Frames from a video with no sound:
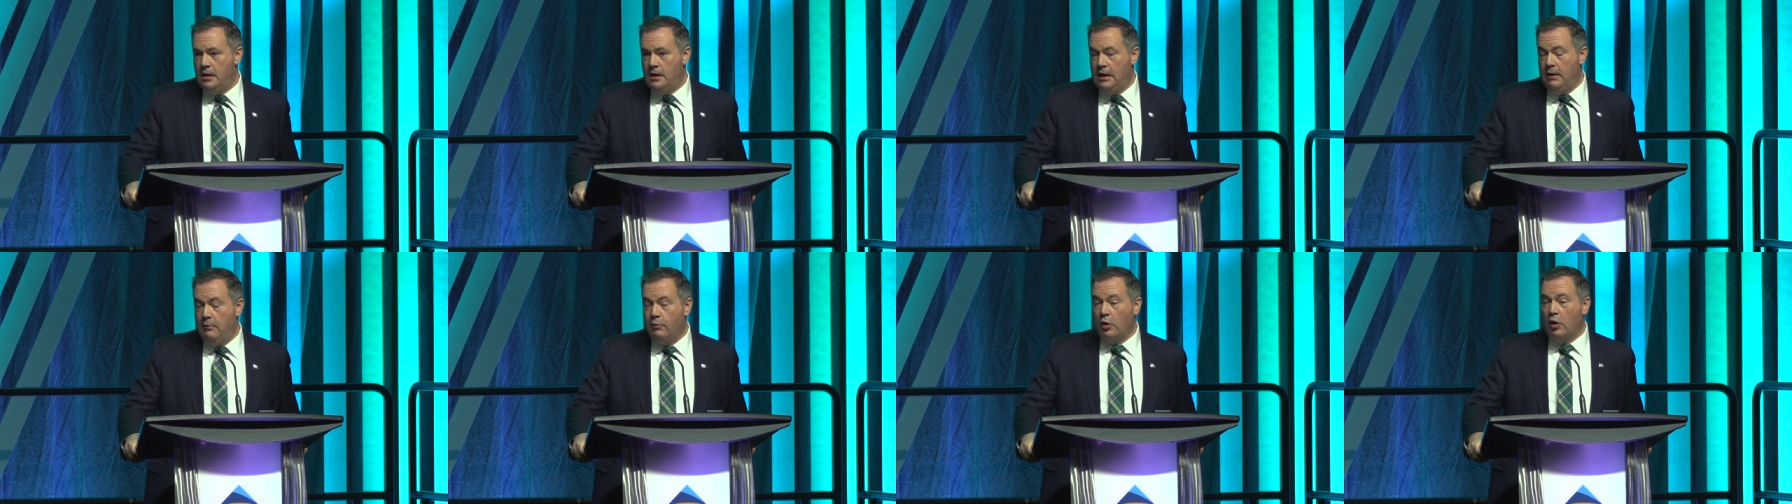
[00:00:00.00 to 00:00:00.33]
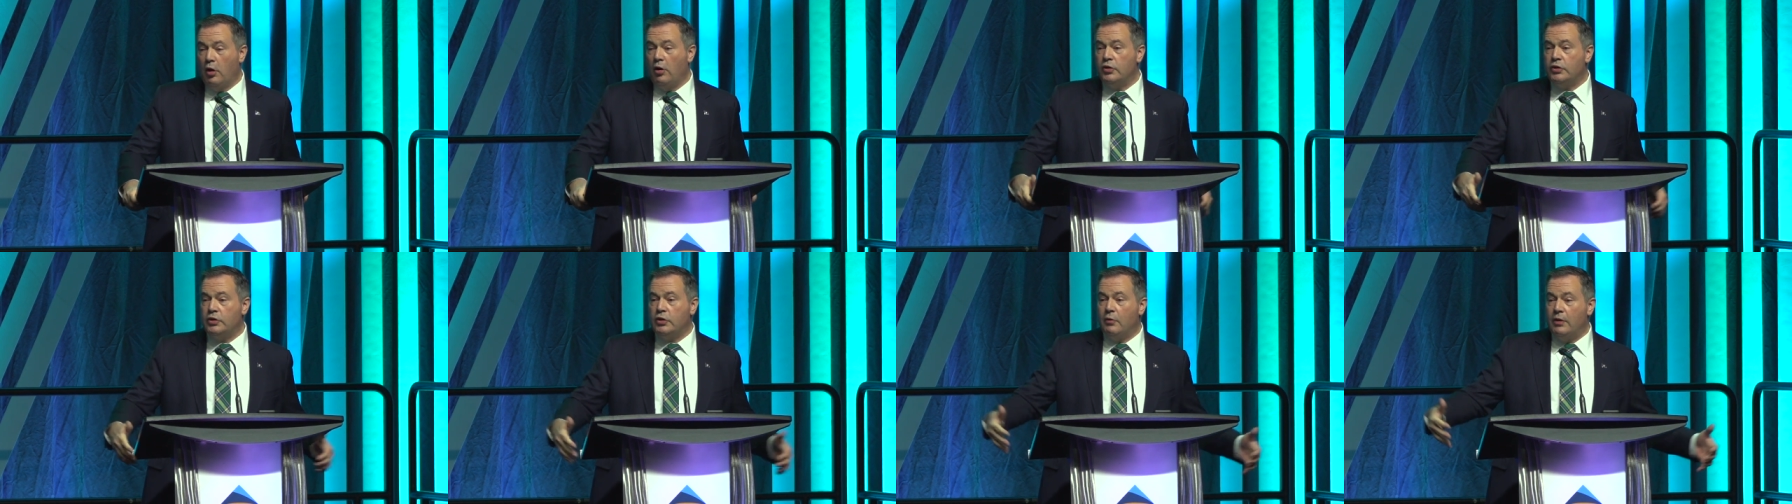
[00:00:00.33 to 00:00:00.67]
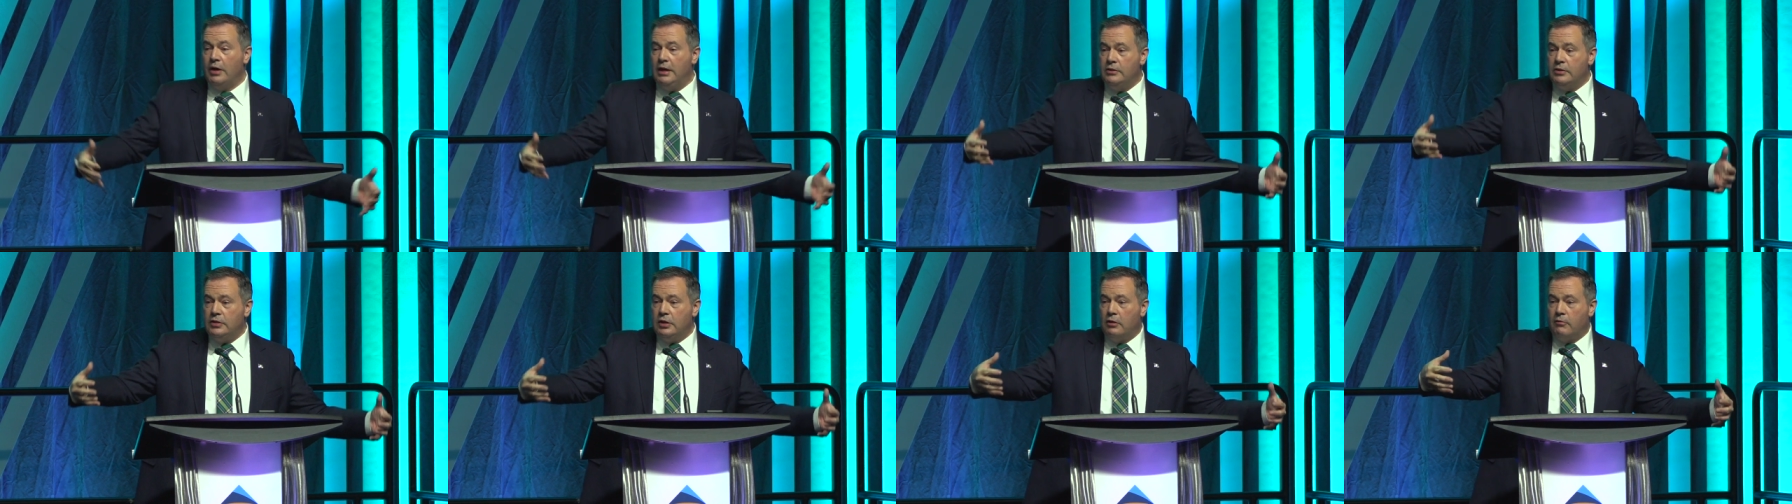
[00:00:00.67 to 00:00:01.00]
It would also
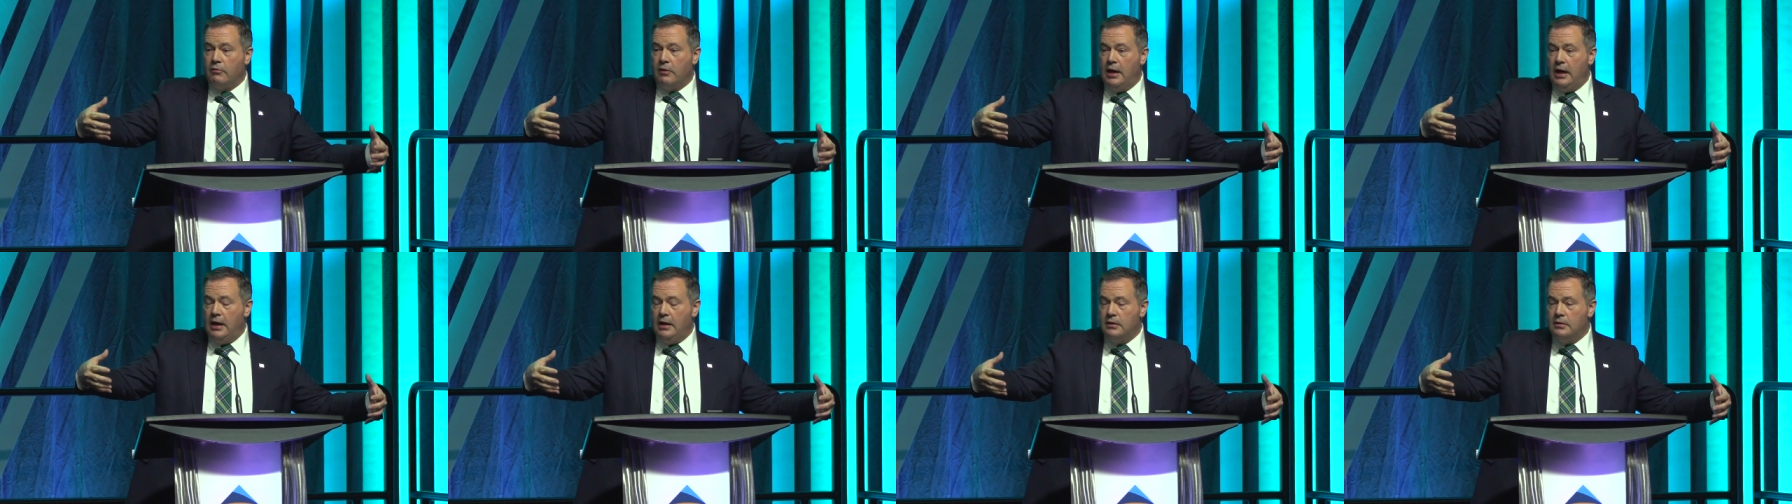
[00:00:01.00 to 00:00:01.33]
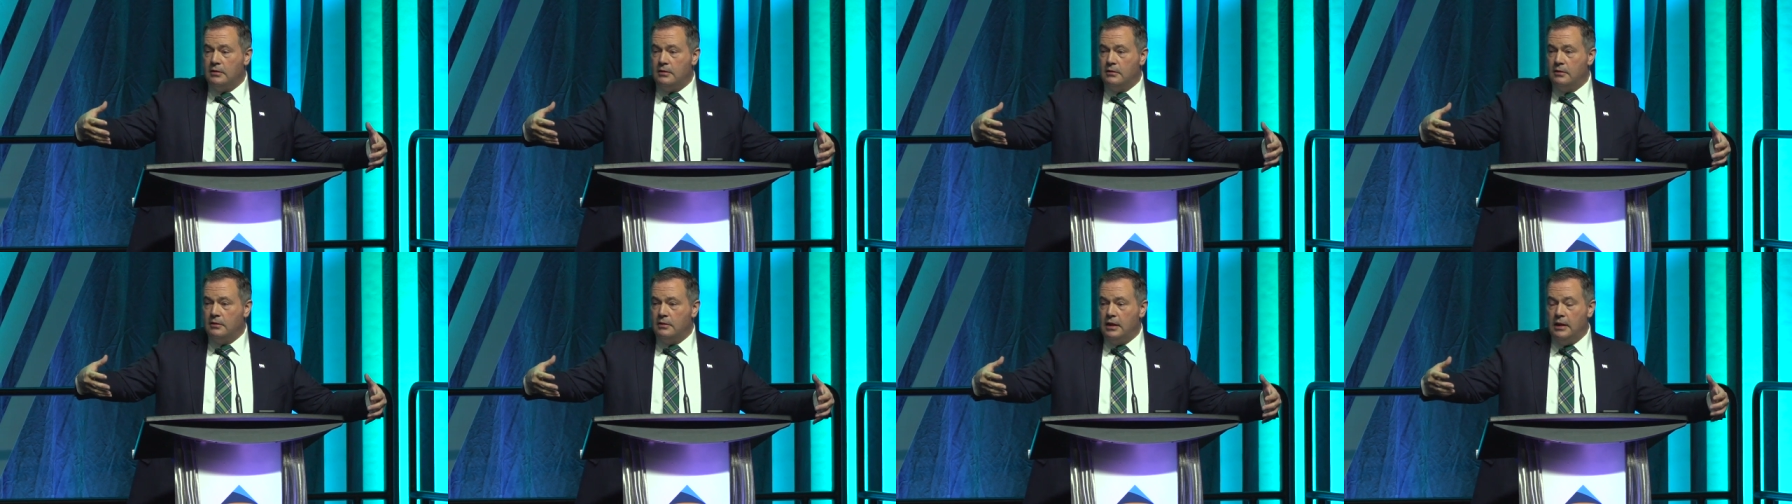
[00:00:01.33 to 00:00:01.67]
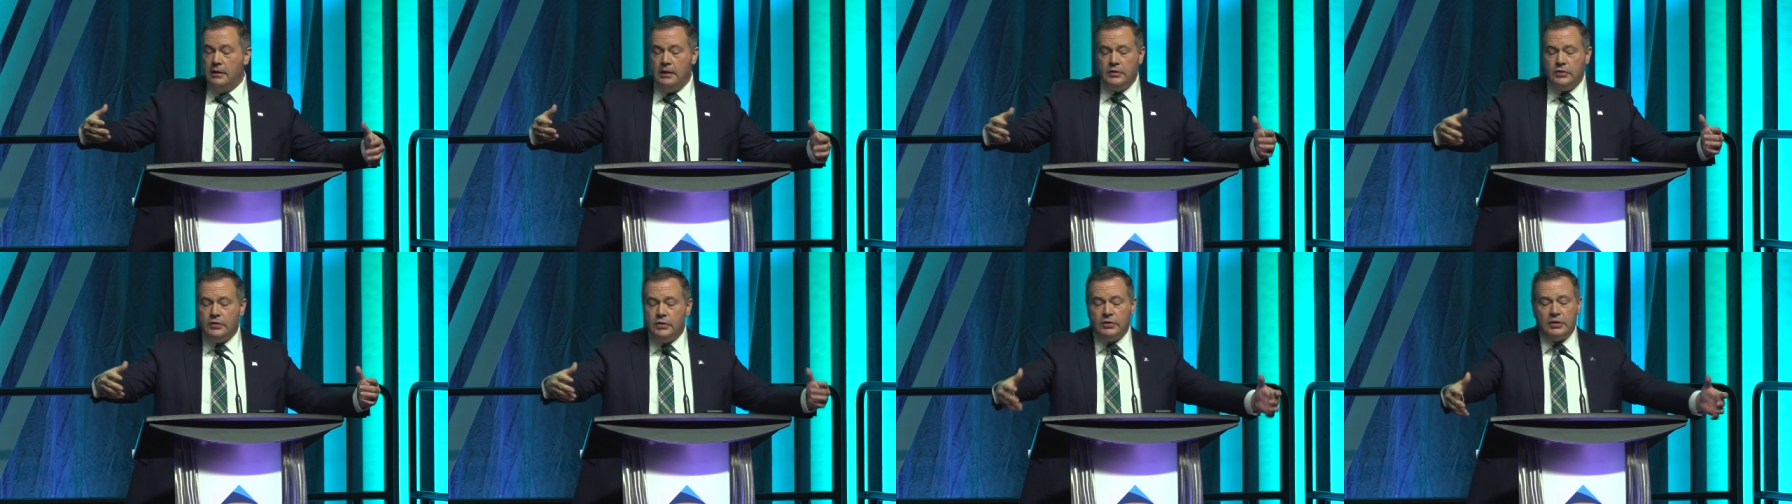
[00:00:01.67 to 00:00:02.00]
integrate,
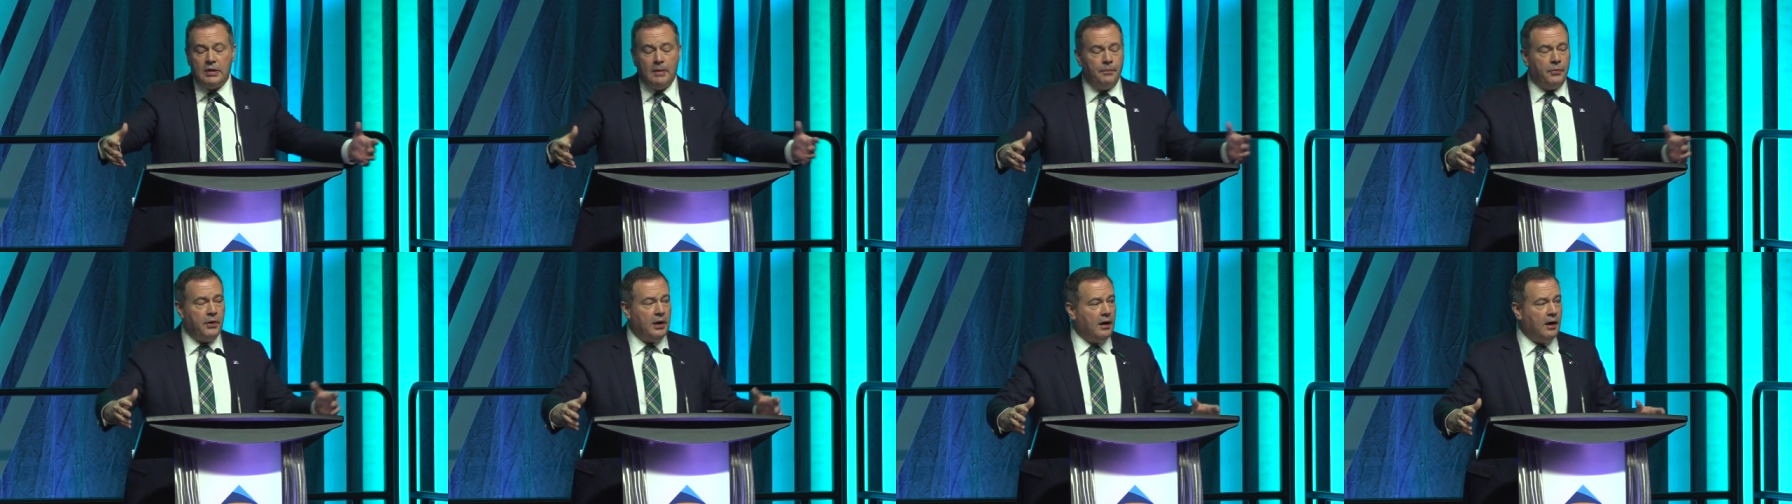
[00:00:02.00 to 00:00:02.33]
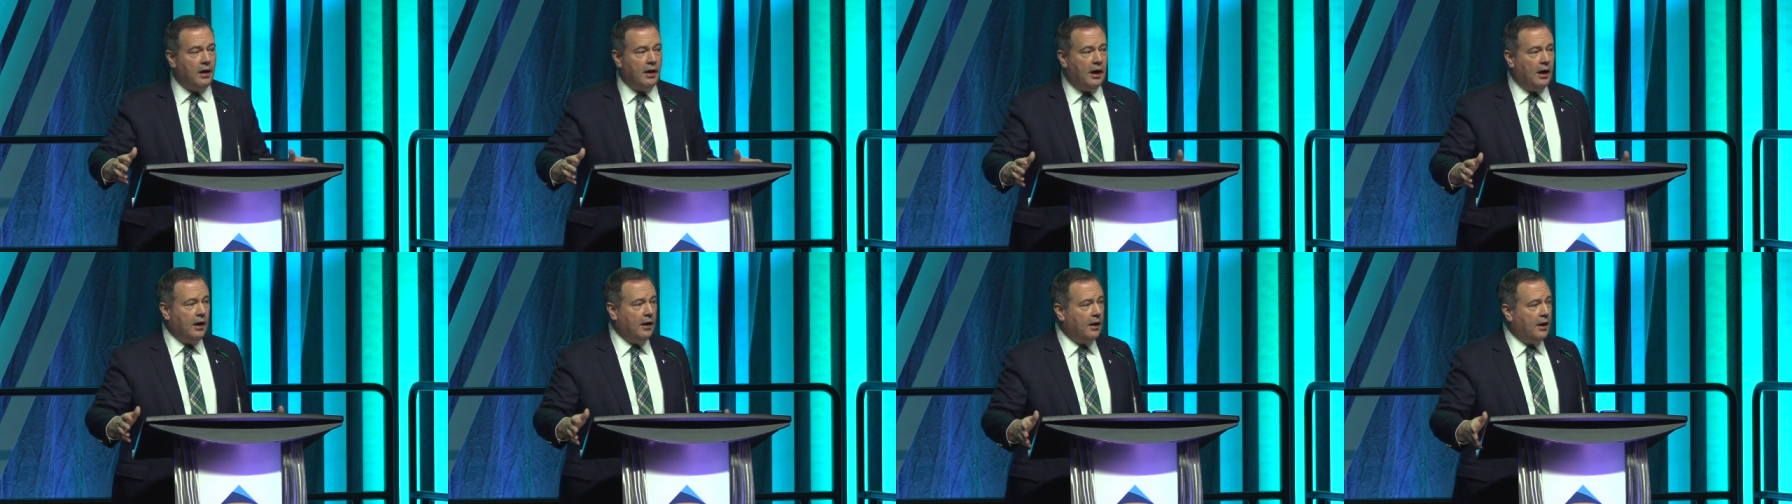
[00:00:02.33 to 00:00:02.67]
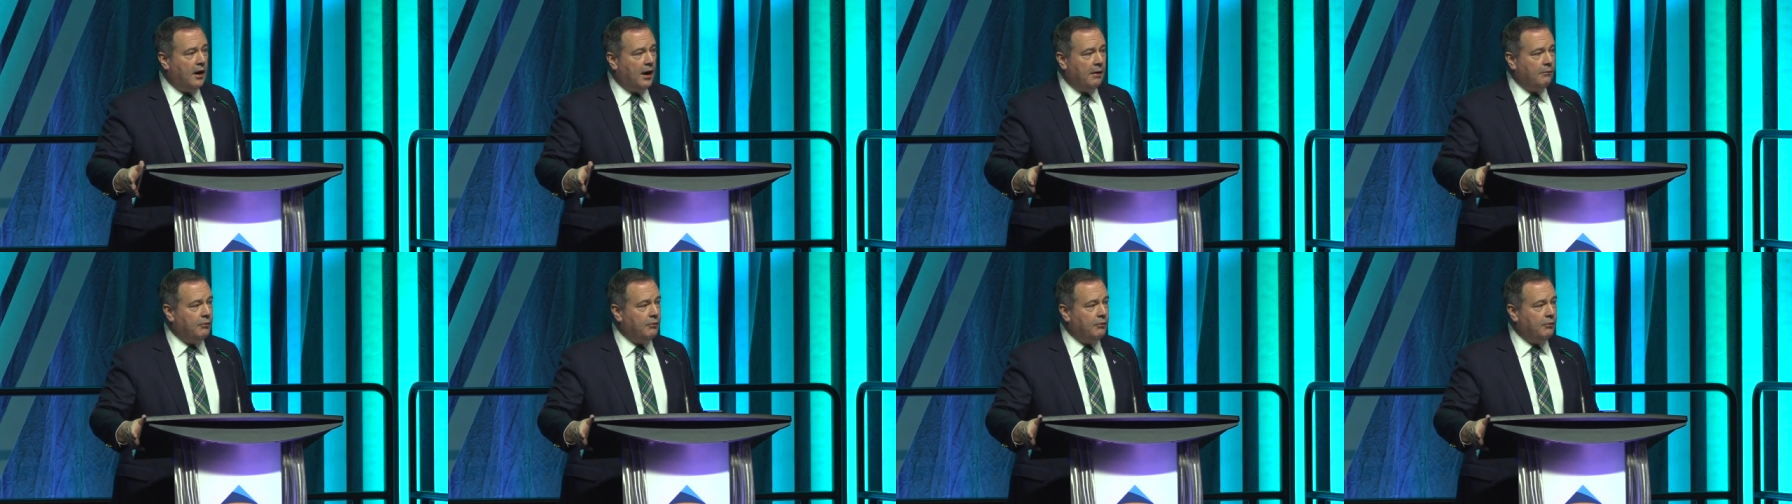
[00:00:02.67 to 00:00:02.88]
and this is something I, I,